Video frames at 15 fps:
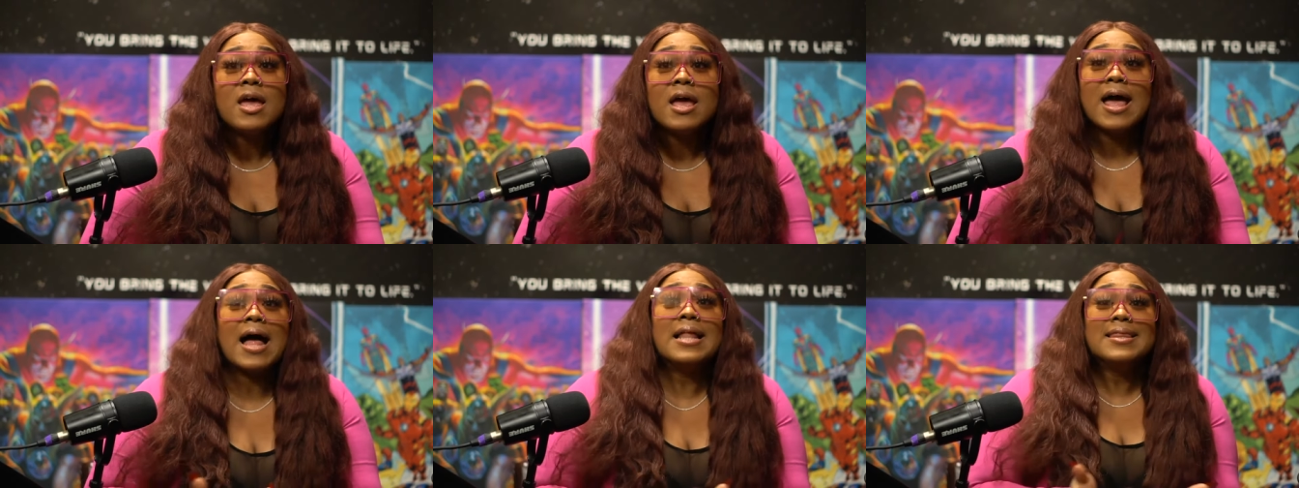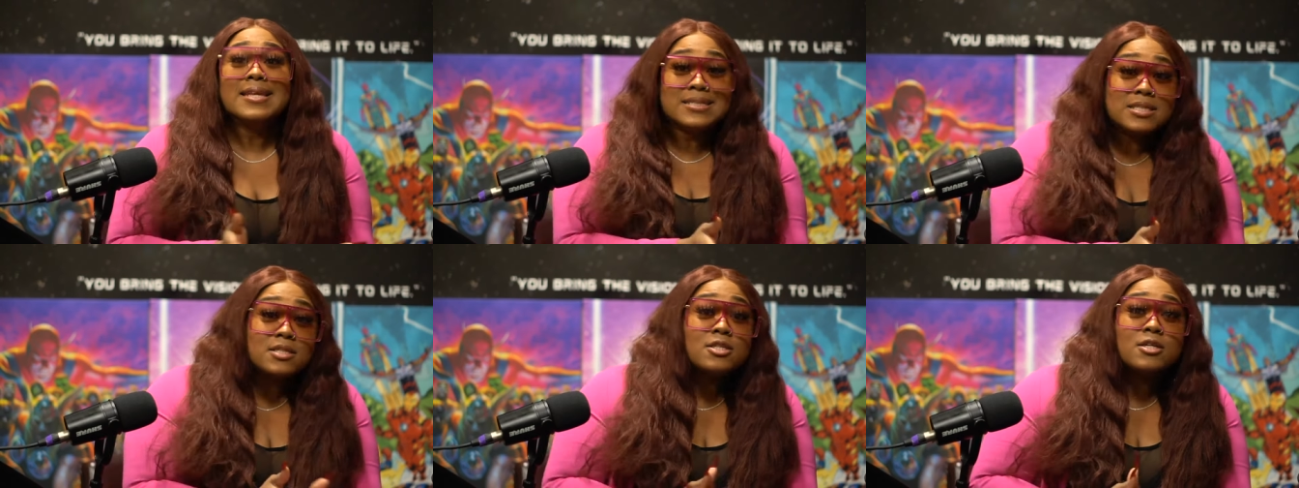And I
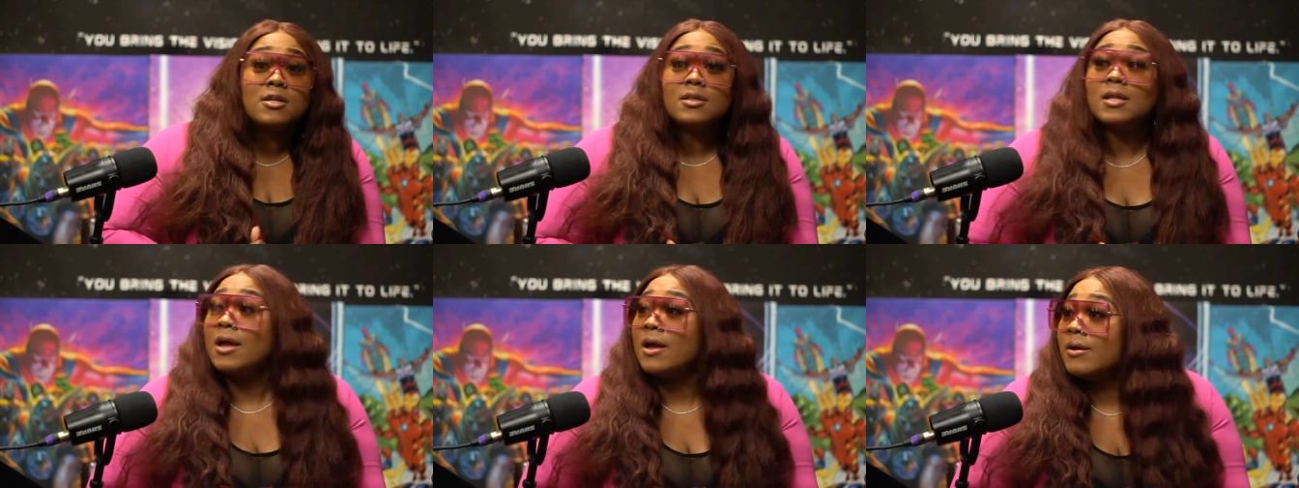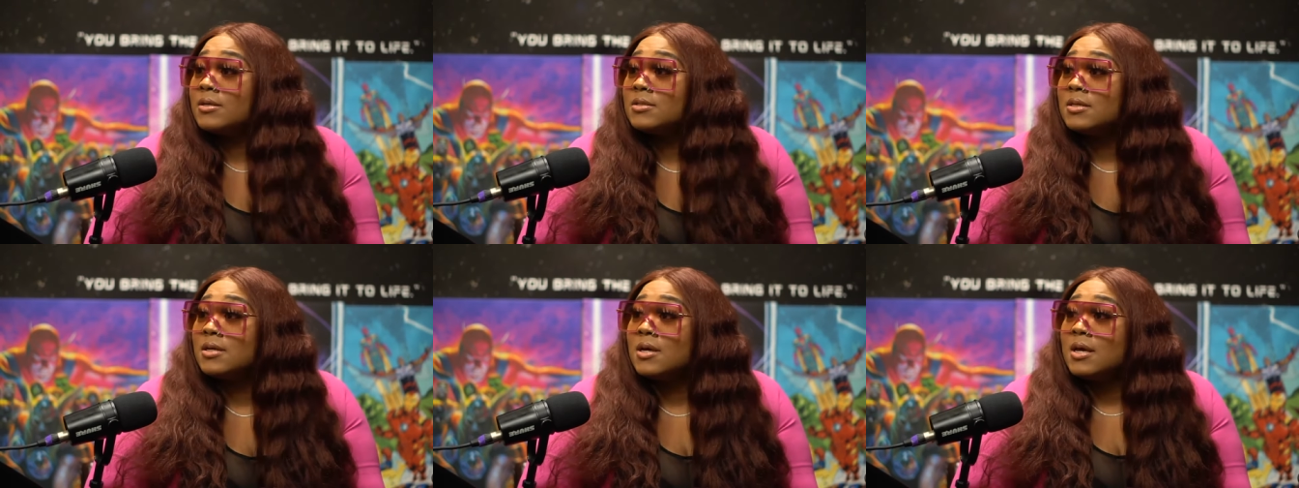listened to the
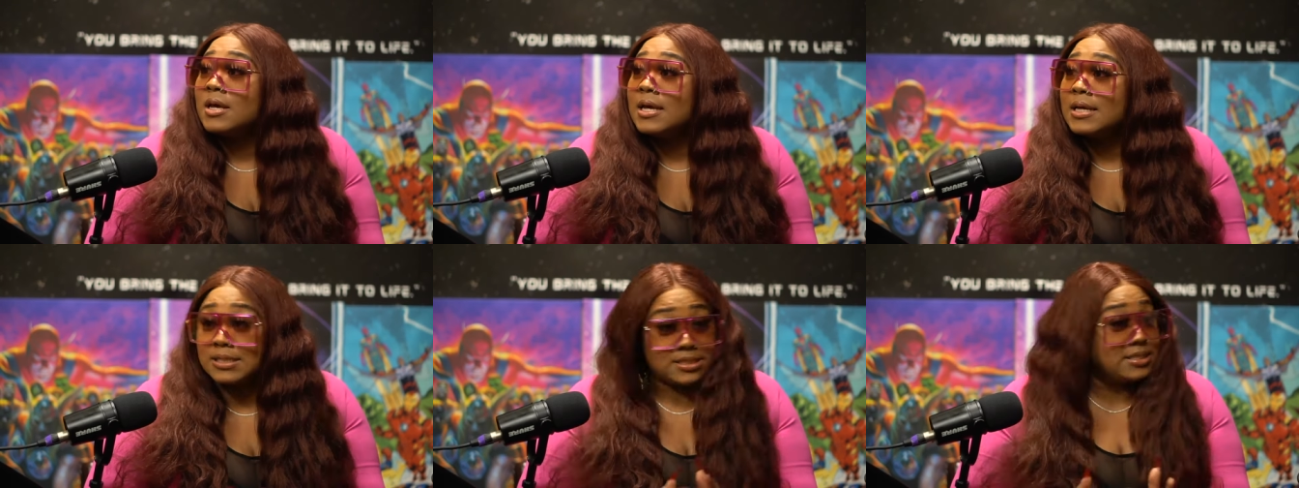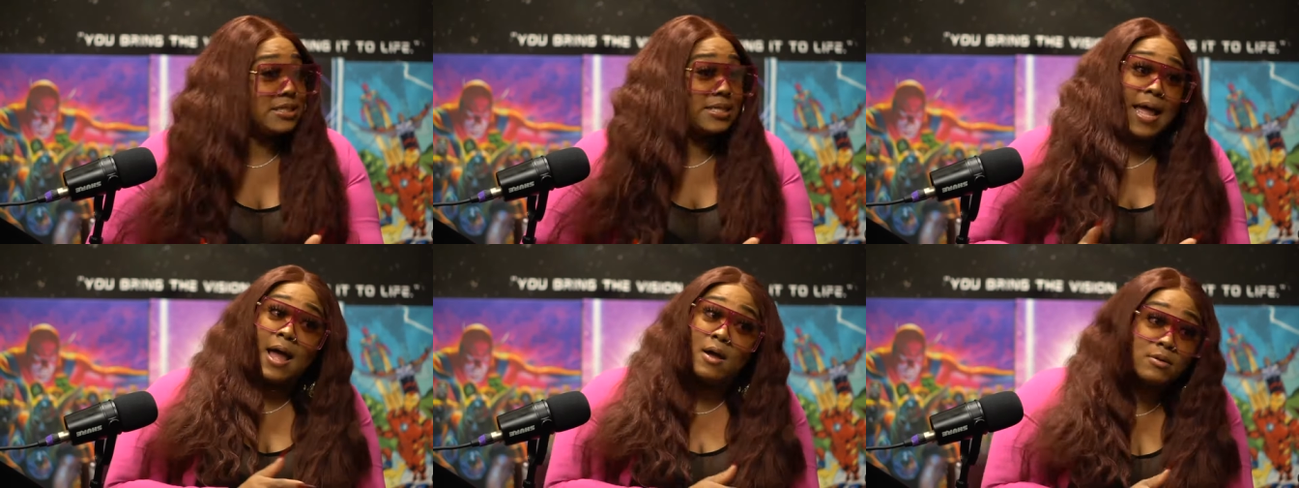lyrics. It
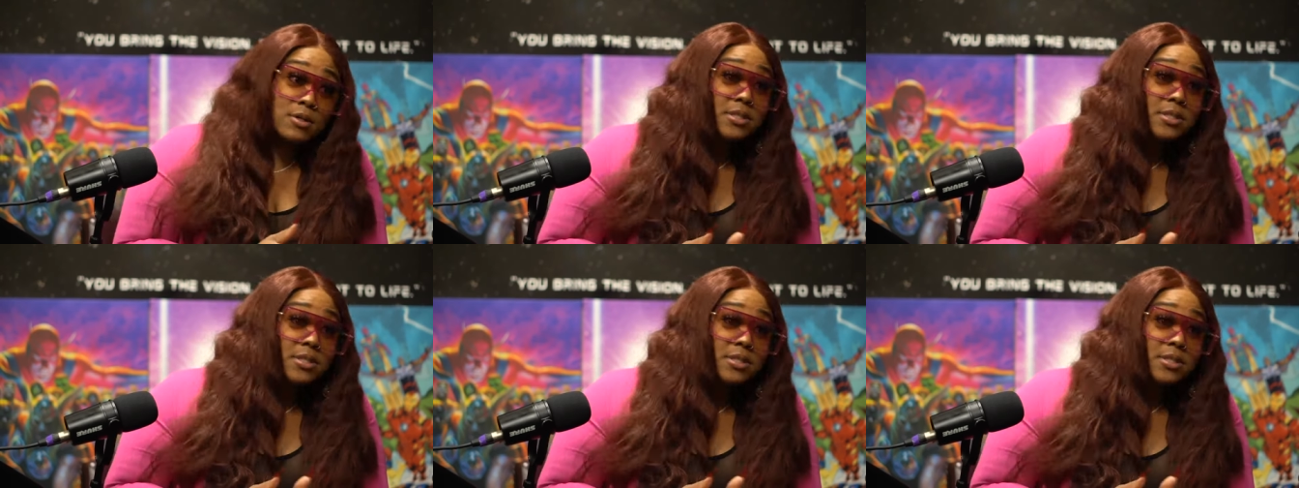sound the